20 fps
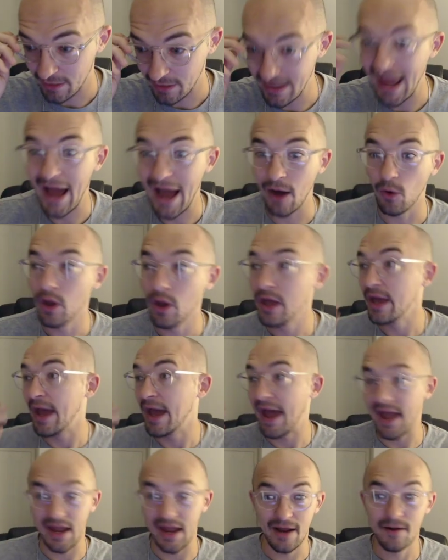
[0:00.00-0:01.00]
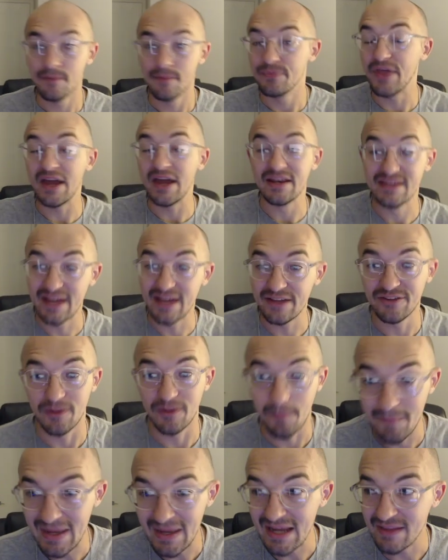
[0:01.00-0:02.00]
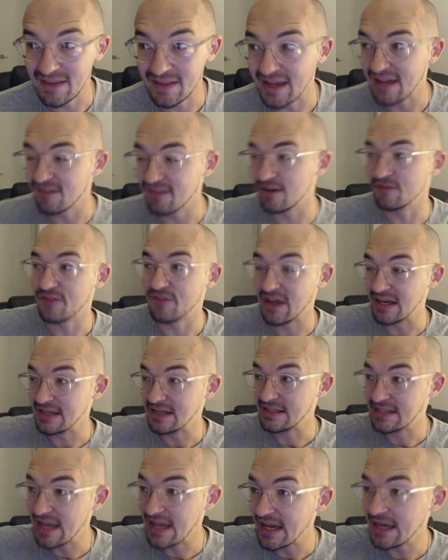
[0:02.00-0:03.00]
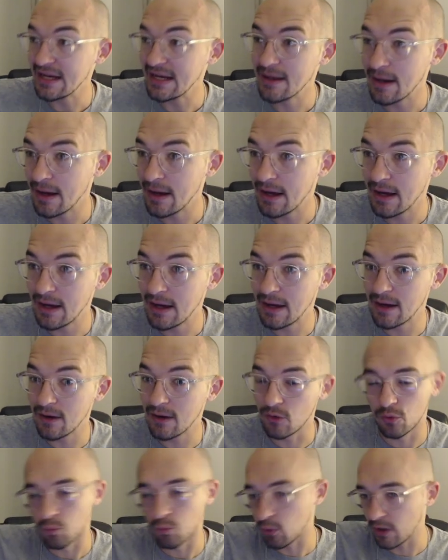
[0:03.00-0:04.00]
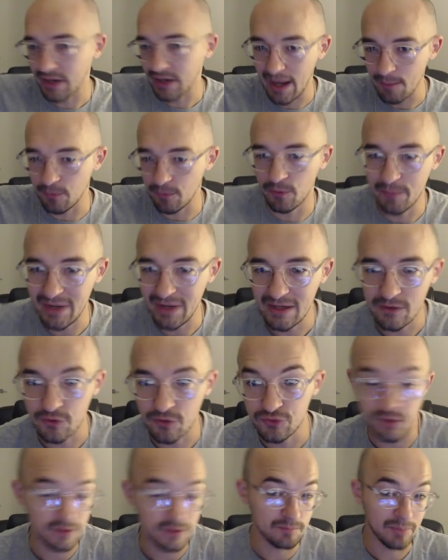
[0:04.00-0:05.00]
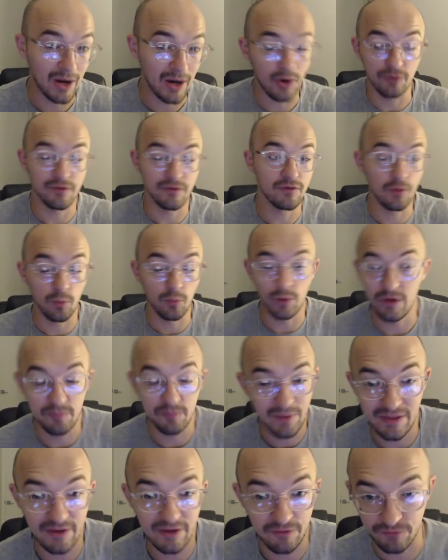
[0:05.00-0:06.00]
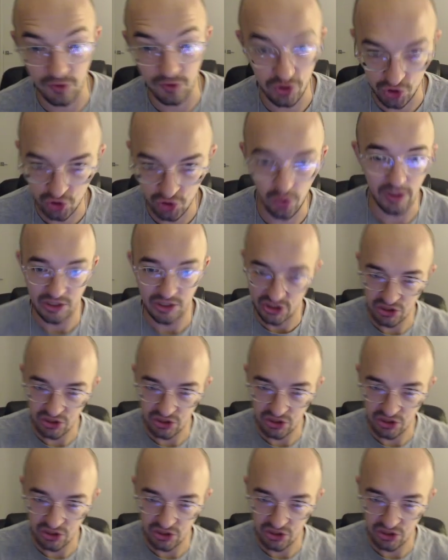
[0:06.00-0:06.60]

Now, hey, that doesn't mean that even if they did or were capable of meeting those, that PowerOfEvil would have been their first choice.